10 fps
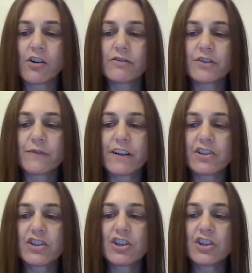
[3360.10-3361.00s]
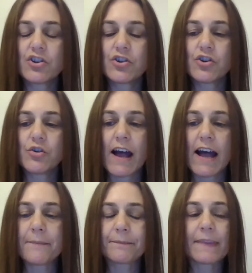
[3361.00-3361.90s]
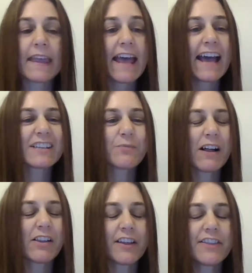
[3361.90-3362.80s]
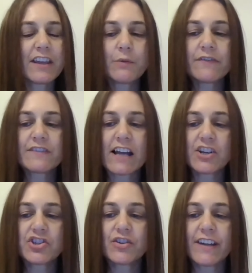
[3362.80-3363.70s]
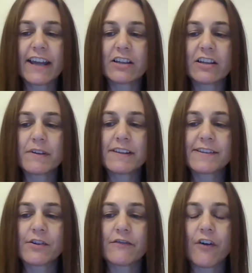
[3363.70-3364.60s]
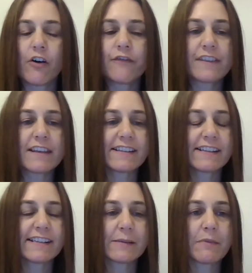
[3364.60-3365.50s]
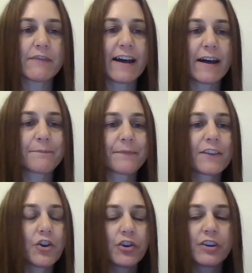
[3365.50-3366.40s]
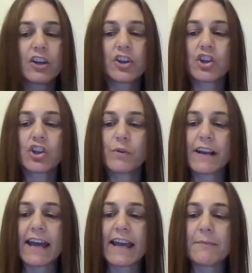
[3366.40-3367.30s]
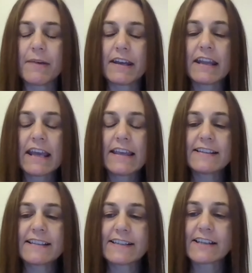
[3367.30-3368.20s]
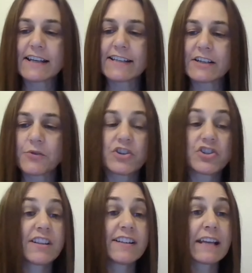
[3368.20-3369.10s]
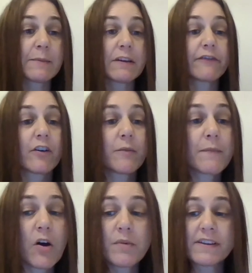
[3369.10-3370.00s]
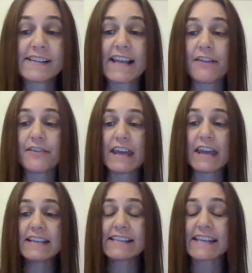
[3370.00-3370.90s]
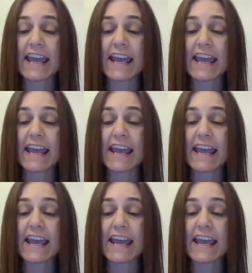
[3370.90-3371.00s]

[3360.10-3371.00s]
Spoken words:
I'll direct to you as well. And I think we've touched on elements of this in some of the earlier Q&A, but this sounds like it's a question that's coming from Melbourne's southeast.